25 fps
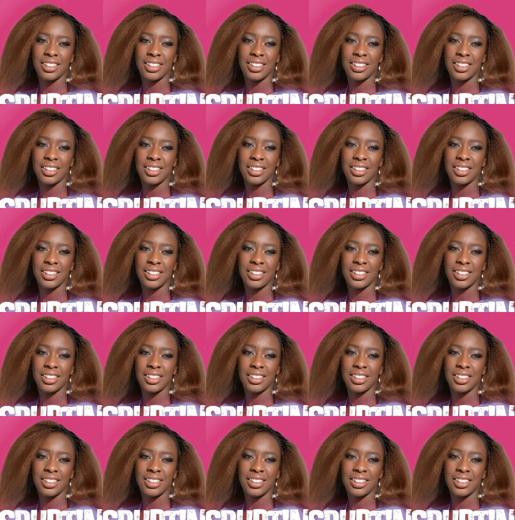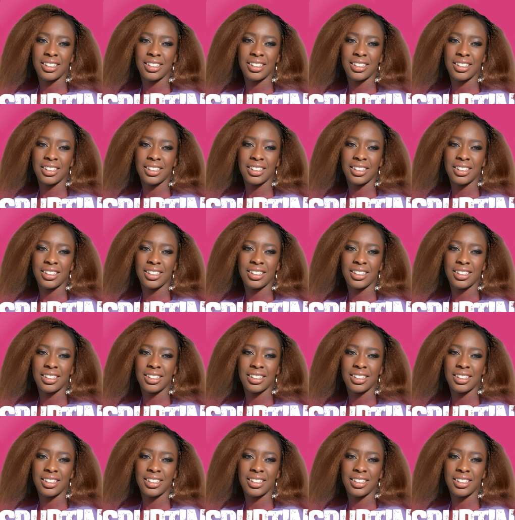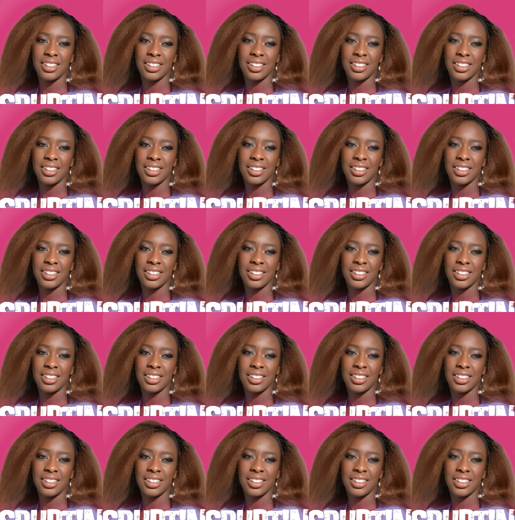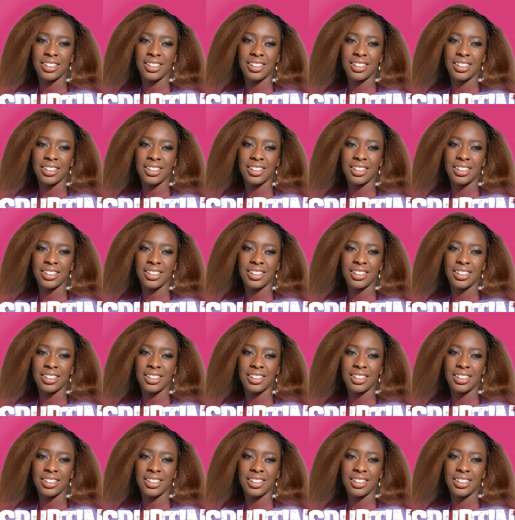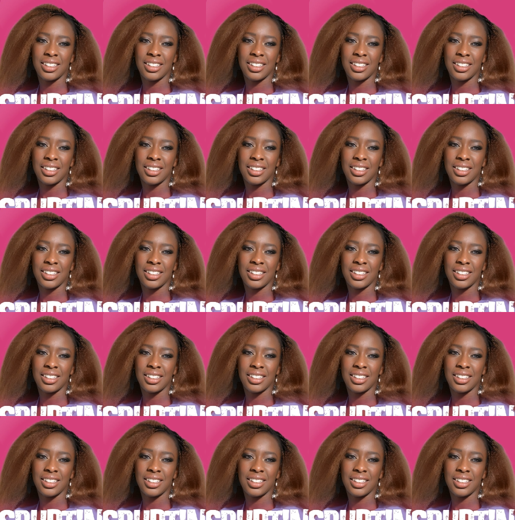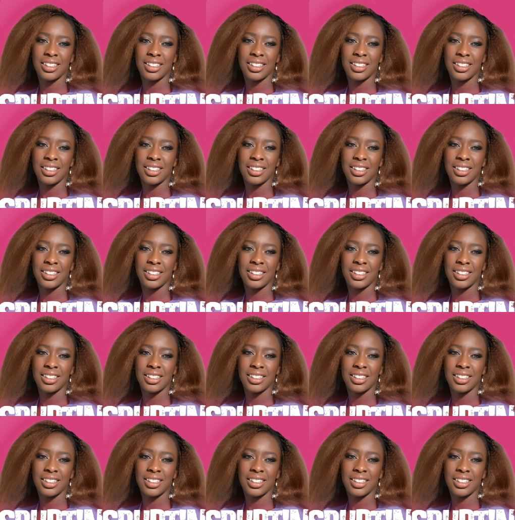The face doesn't move, so there is nothing to read.